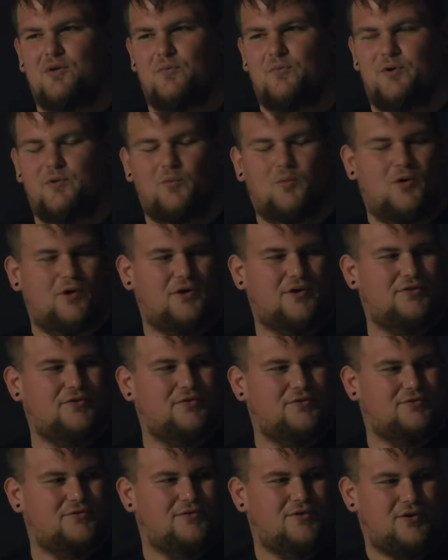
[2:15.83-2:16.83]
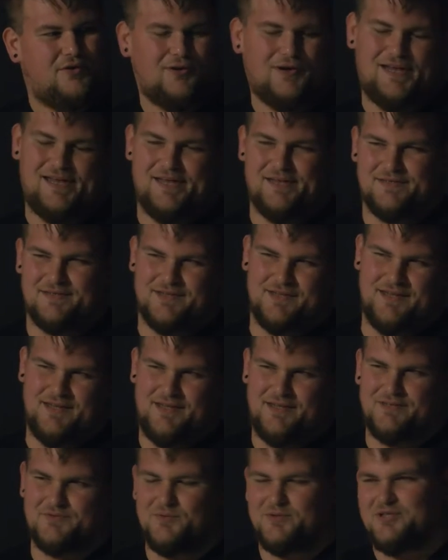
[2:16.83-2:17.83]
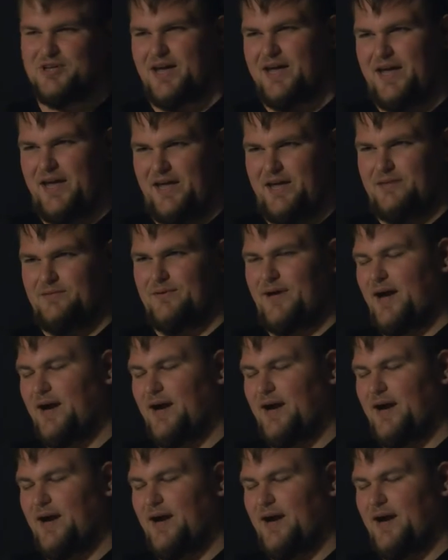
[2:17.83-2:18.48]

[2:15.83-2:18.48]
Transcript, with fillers: We weren't the nerdiest kids, which As I hate.